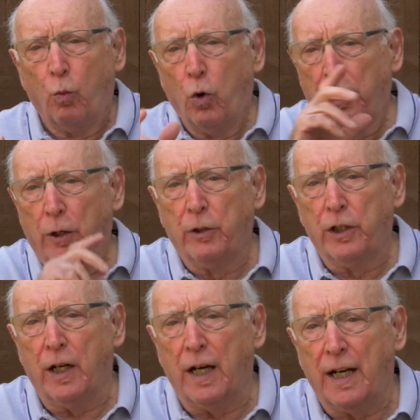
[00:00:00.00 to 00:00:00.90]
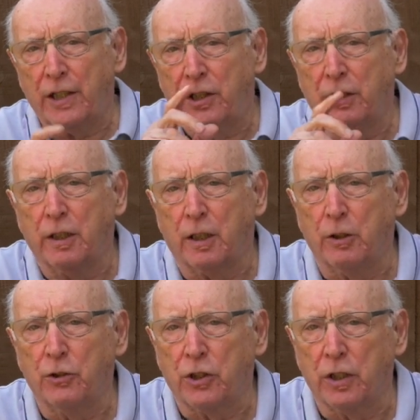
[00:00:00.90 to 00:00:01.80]
What I would ask you to
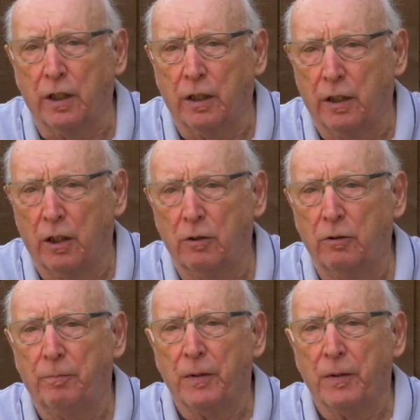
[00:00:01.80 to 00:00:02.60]
consider, though,